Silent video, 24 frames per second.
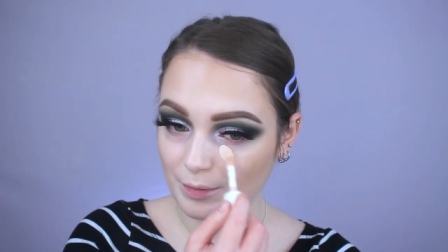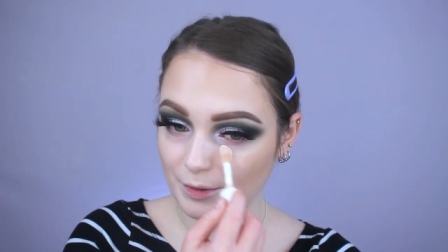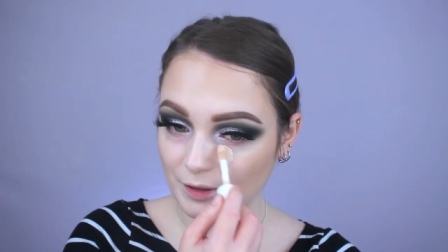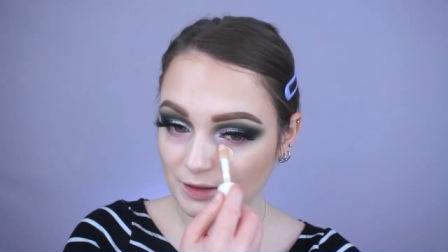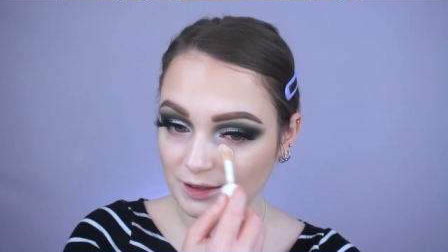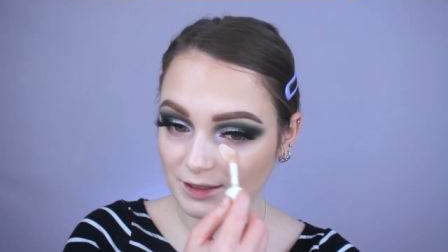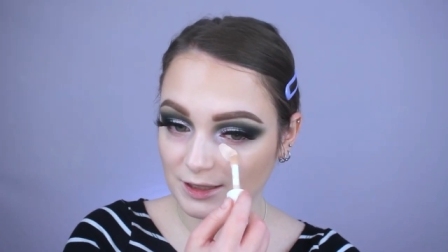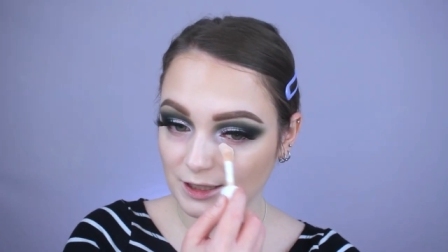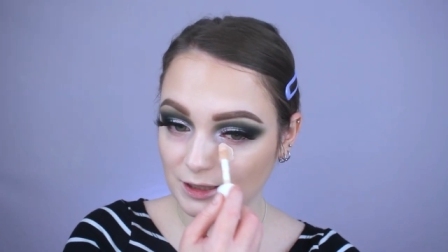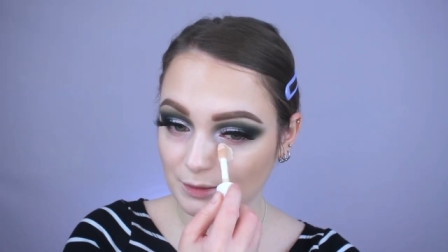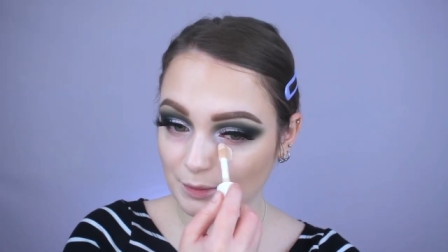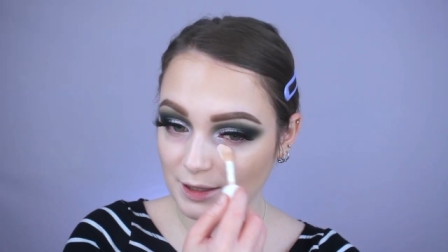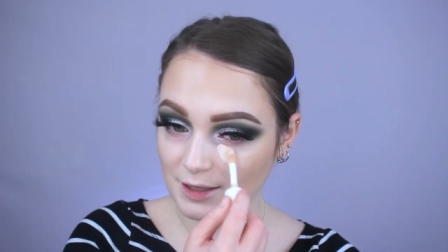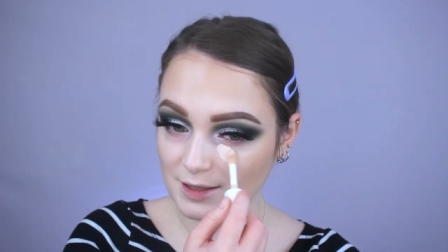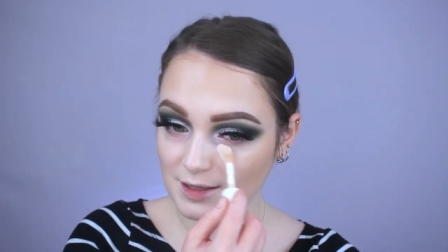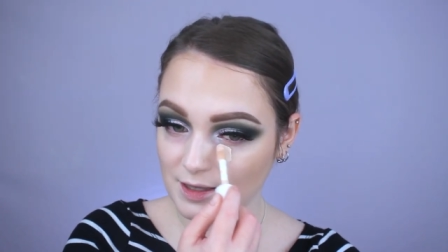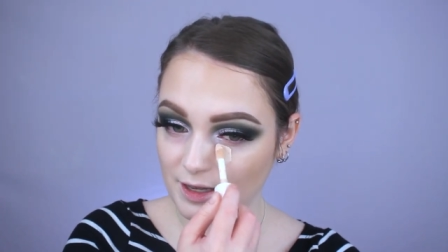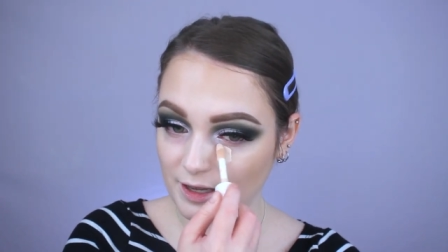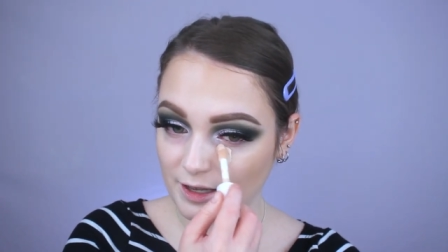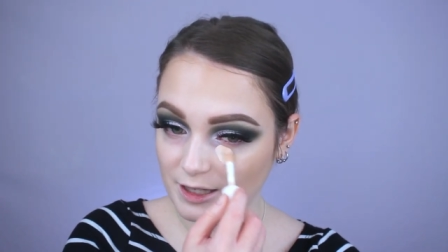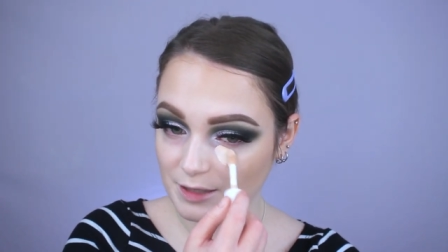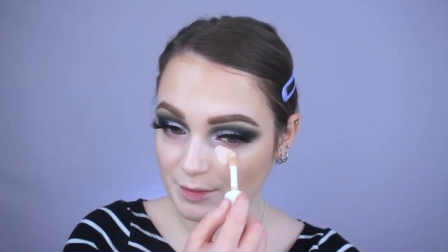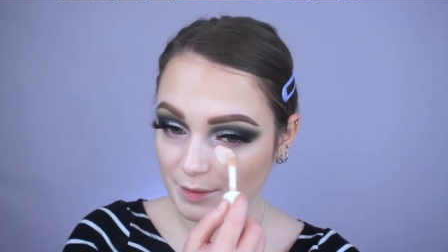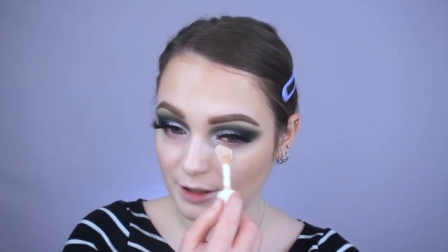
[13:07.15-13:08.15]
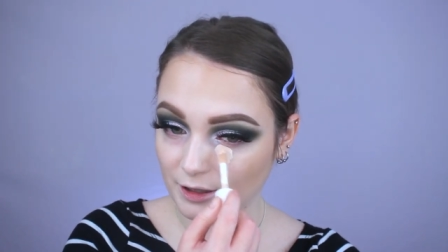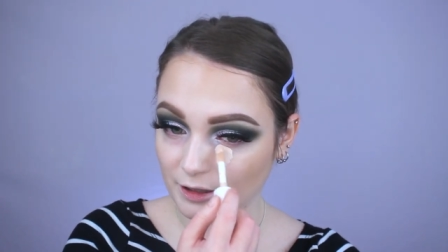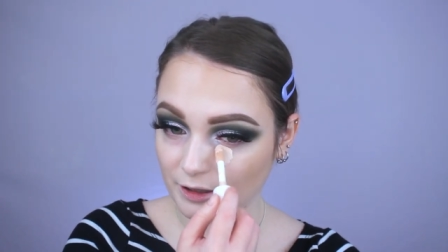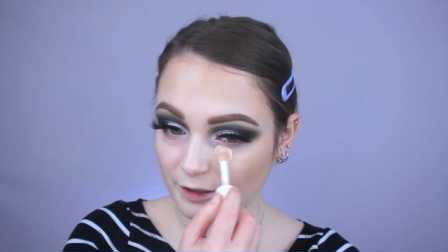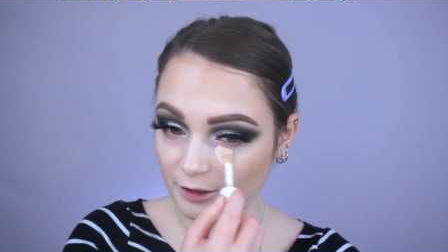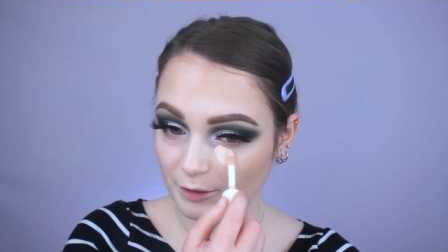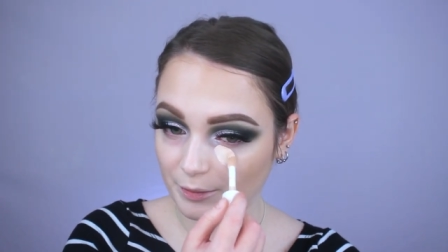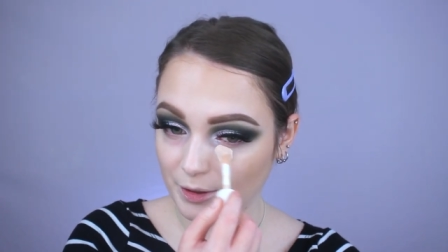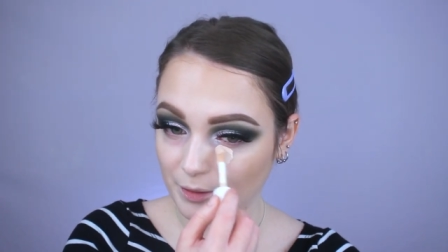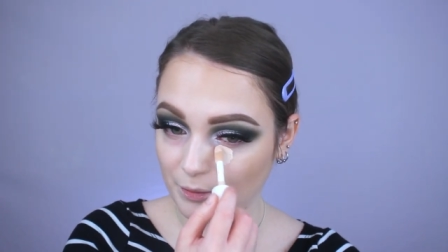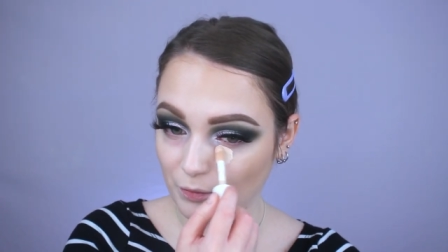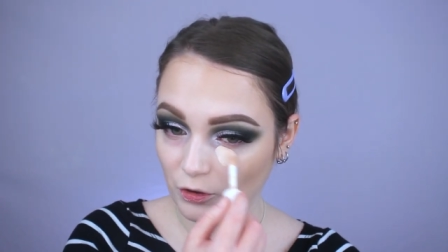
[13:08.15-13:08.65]
but since my skin's been a
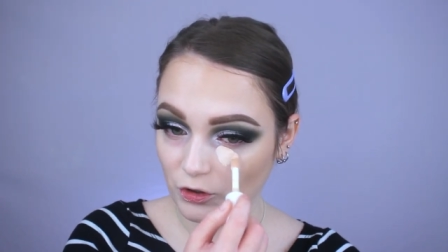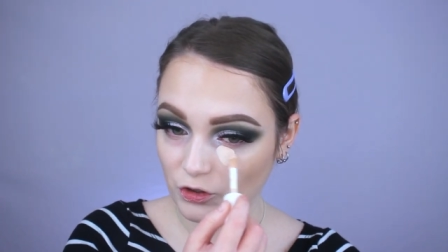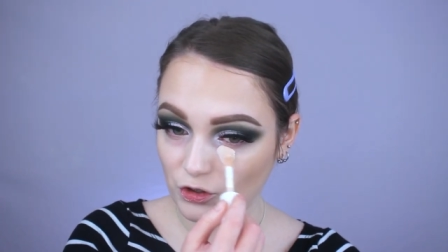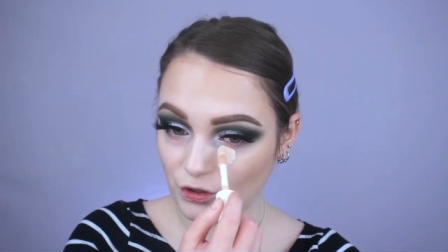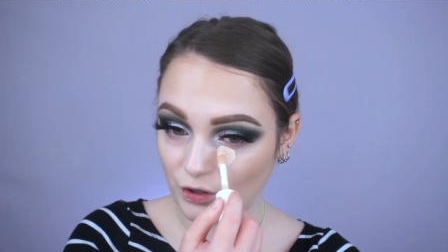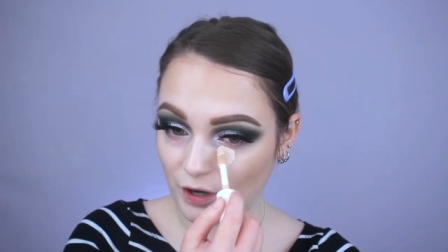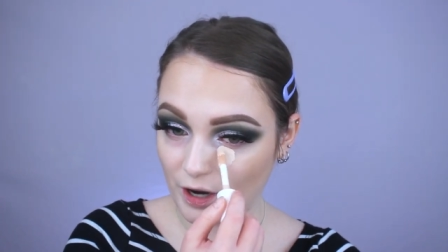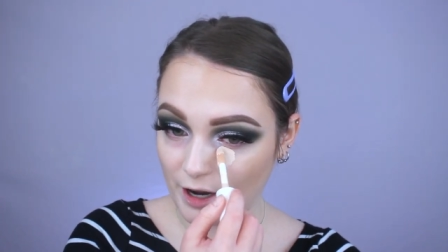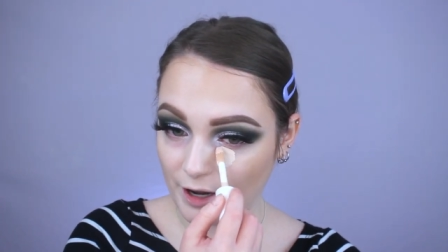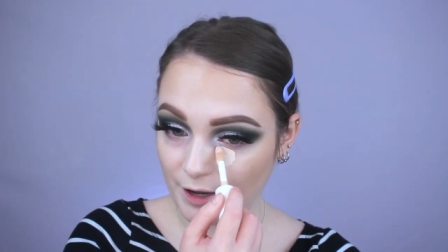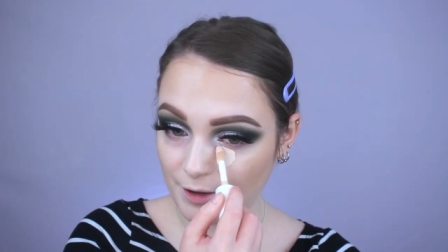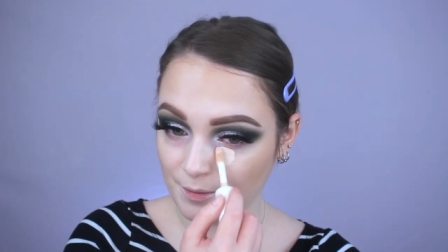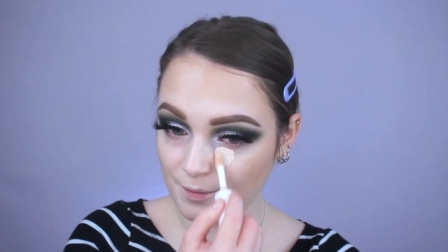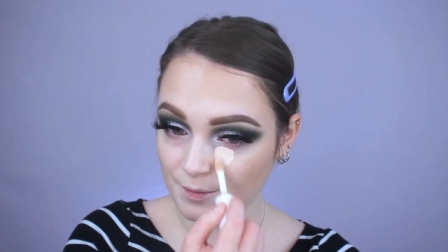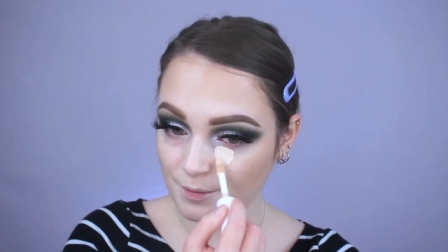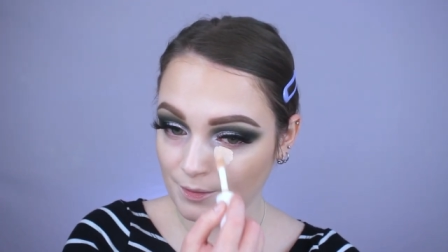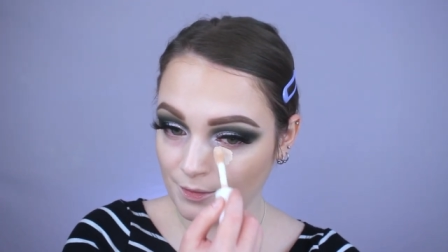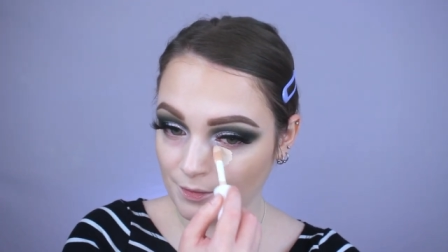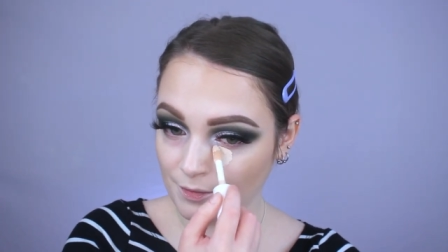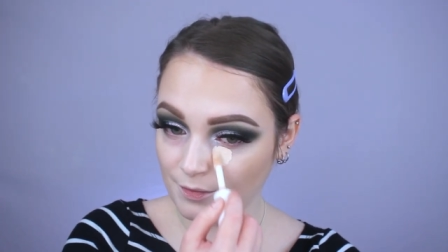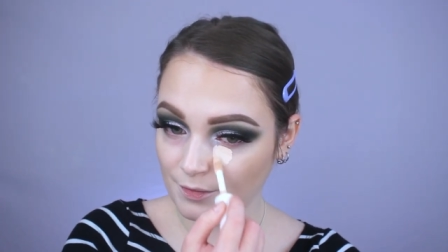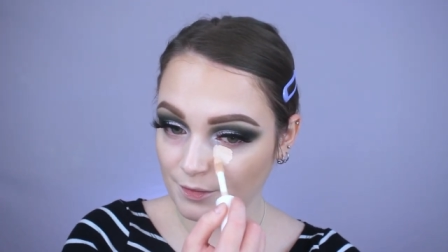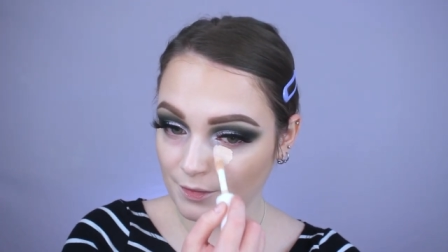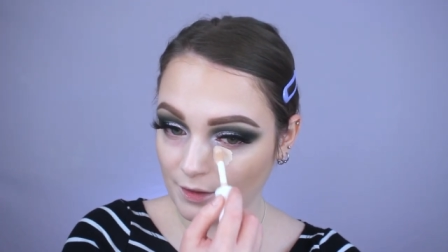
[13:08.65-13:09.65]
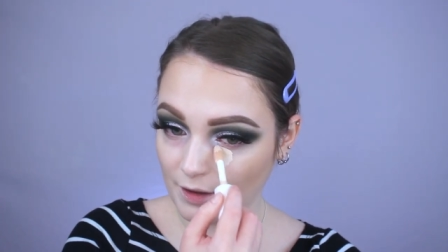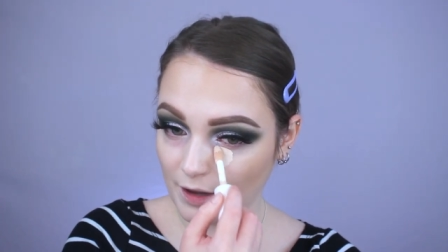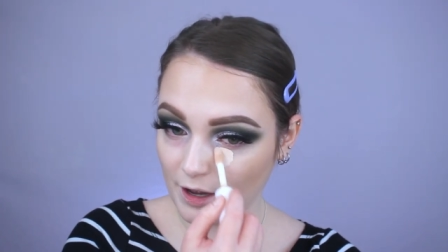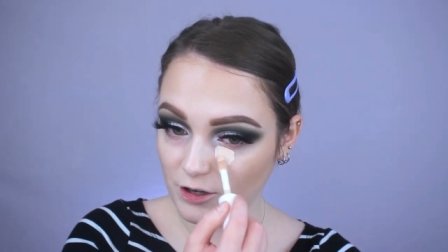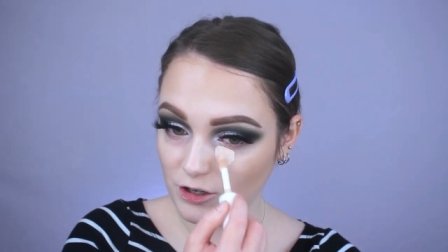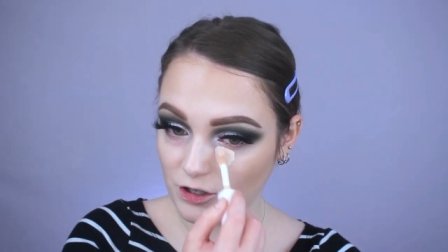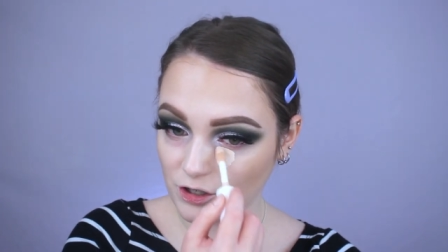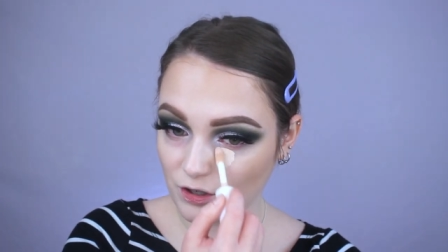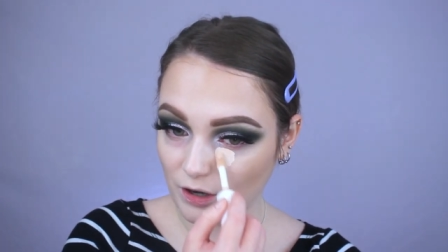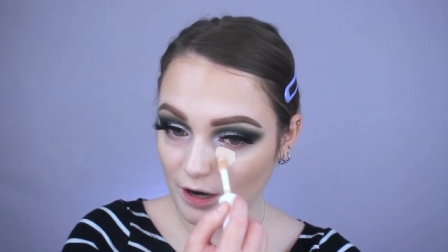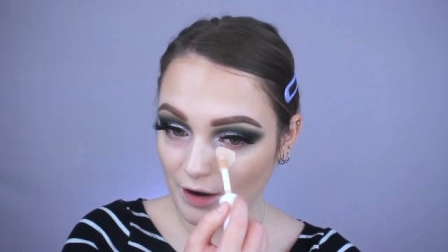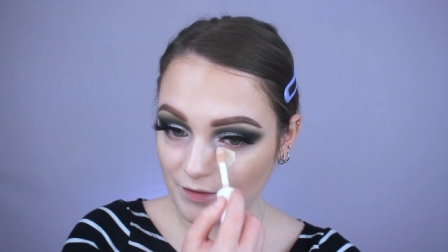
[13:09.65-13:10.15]
little bit more dry, I
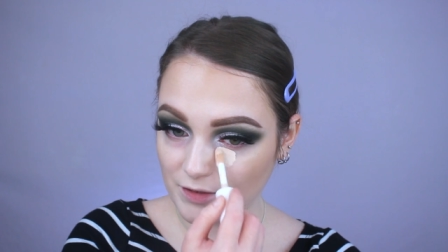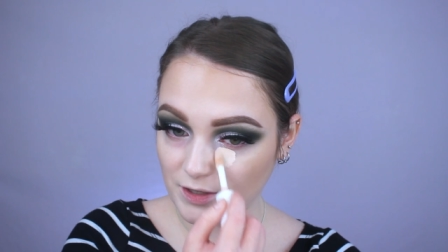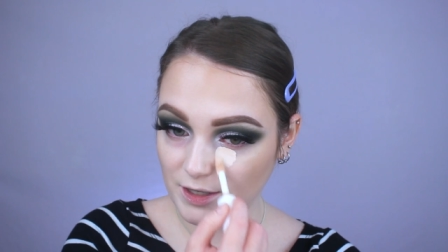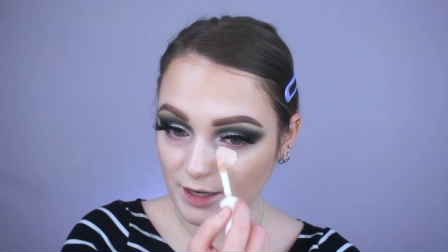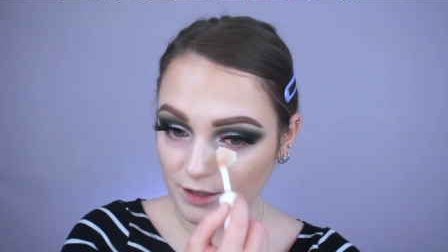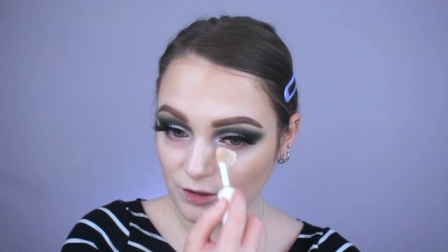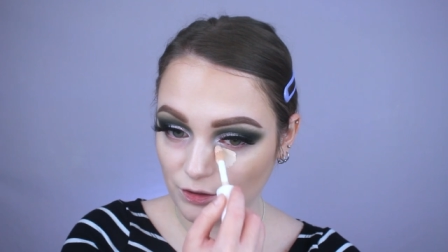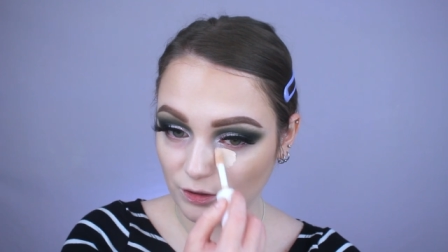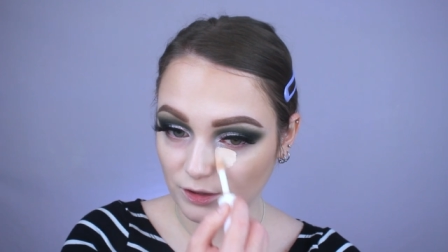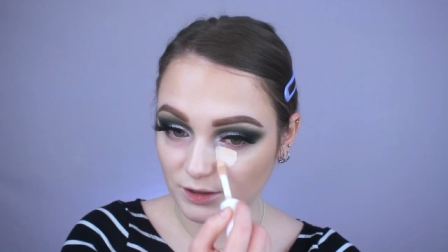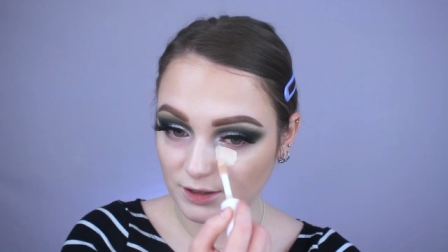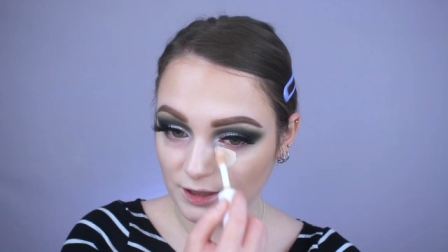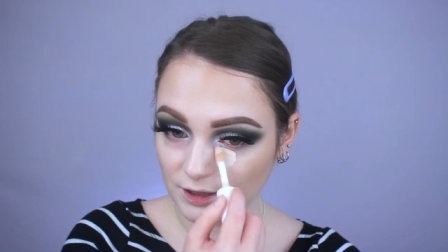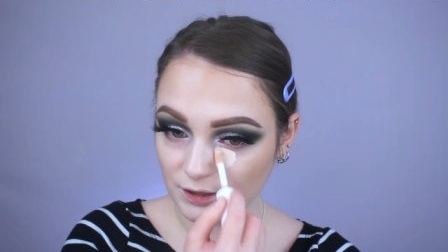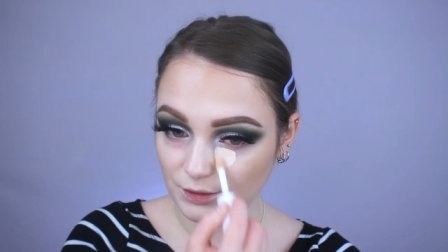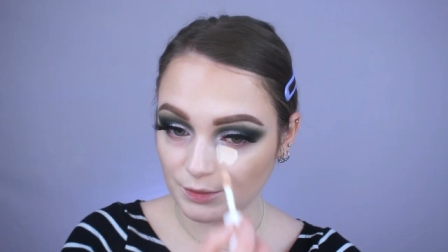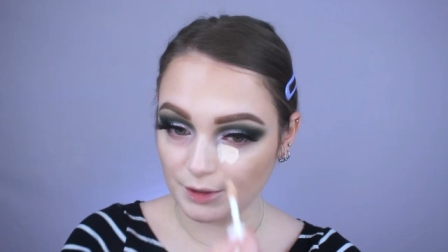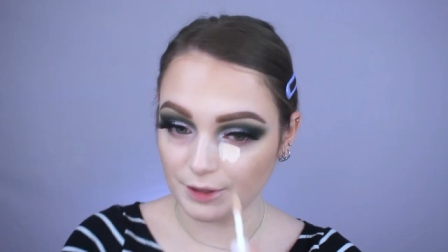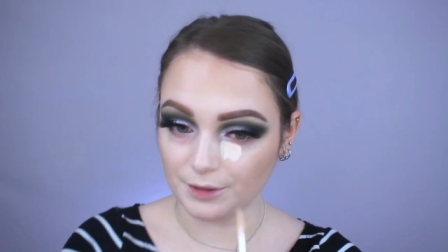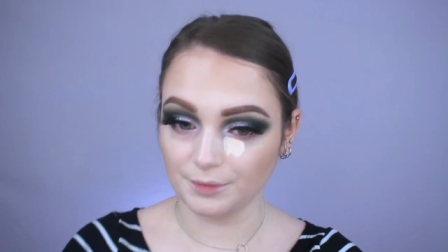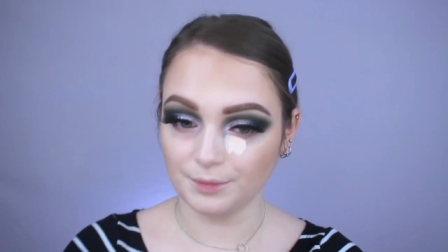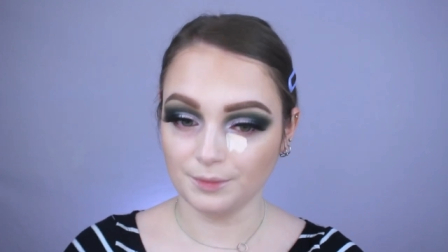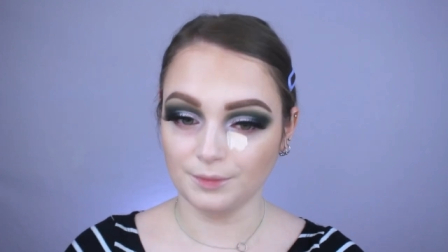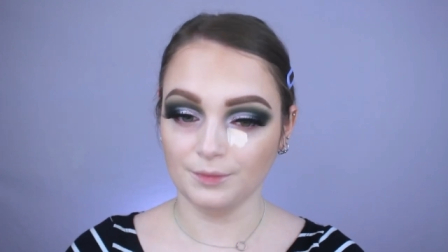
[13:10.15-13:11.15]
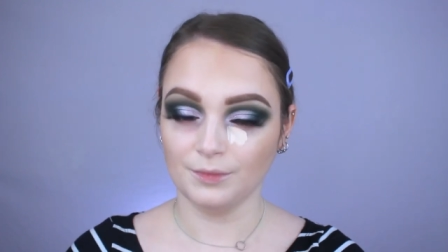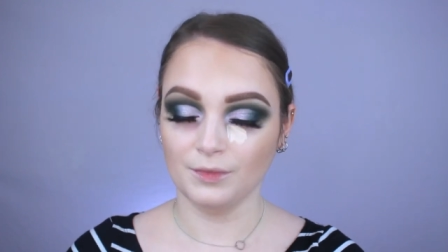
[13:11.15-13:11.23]
just gravitate towards this one.